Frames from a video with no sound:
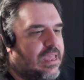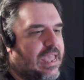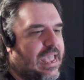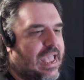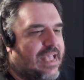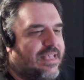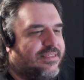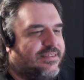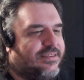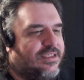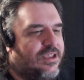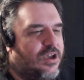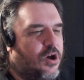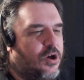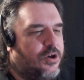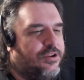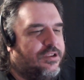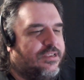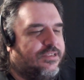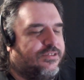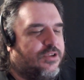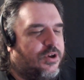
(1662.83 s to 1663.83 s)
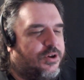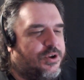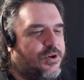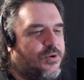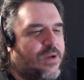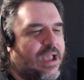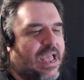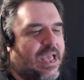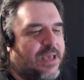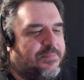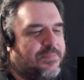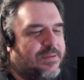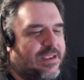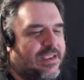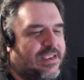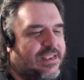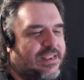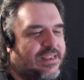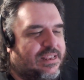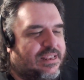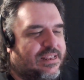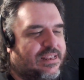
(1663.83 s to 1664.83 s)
Ask, is Odo happy?